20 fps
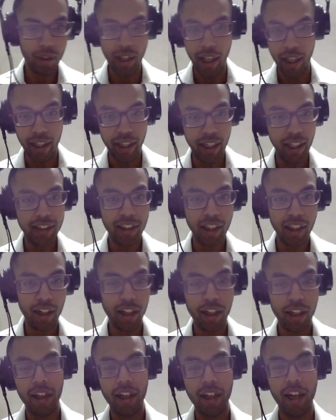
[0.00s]
people, like kids, are
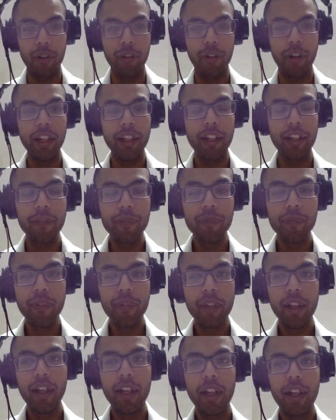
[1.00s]
running around, right?
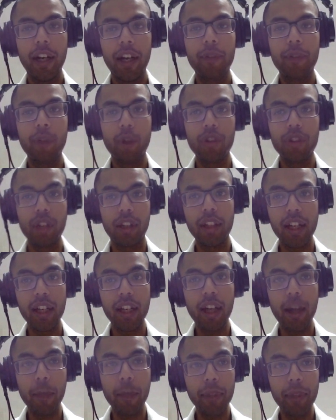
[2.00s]
So certain
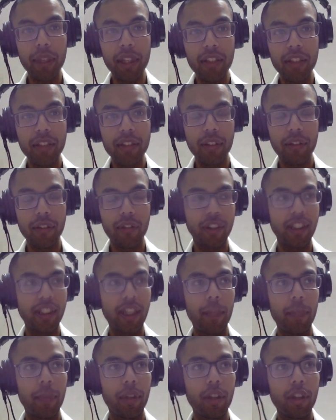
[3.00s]
companies, for
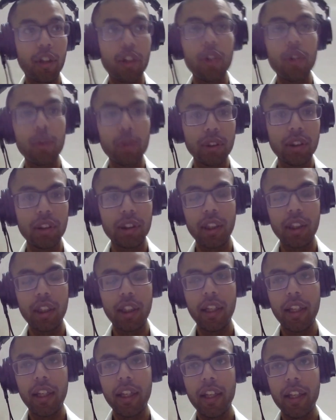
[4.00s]
example, Cruise,
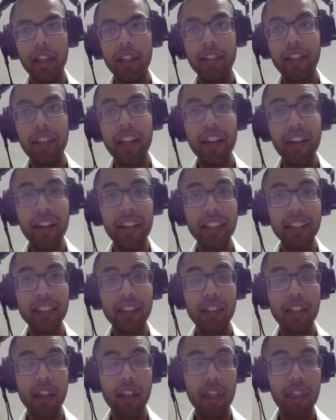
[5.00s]
they
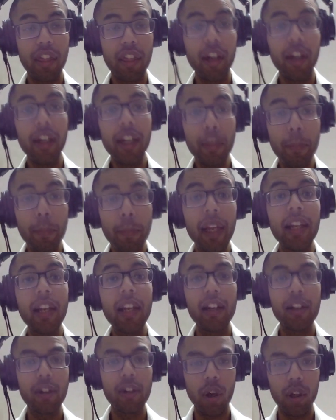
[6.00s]
raised $30
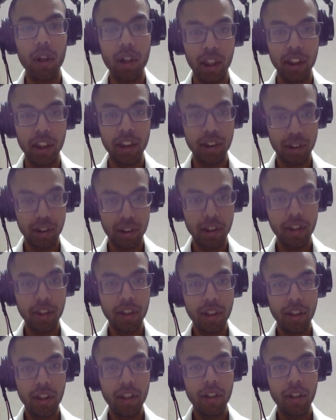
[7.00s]
billion
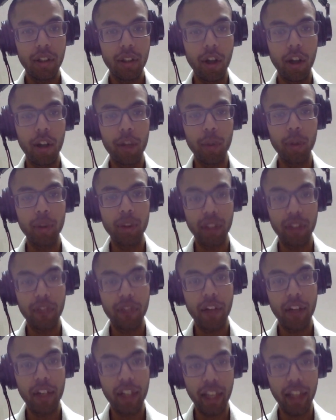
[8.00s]
almost in
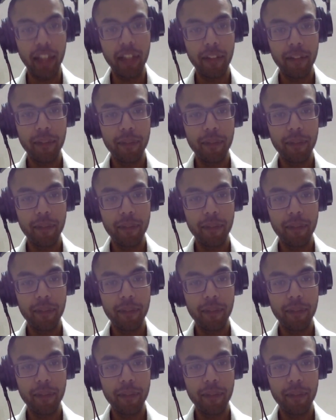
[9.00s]
funding